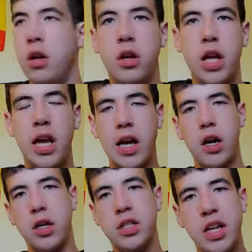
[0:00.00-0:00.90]

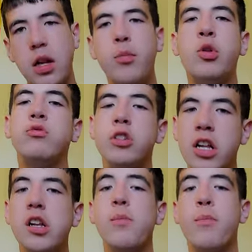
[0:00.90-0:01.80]
yeah, it's getting me
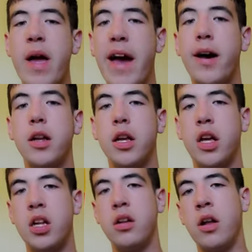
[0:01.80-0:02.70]
really mad.
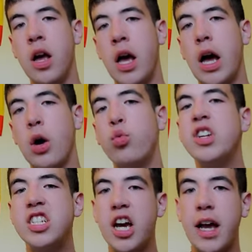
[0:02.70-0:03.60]
And I
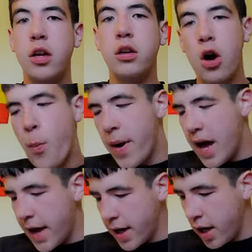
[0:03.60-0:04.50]
wish I could go
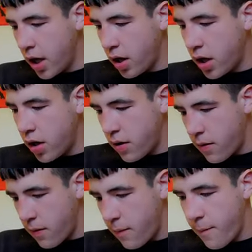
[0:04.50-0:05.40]
back and
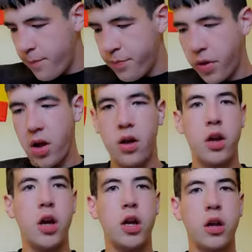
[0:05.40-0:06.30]

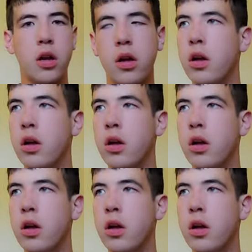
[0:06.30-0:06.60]
like,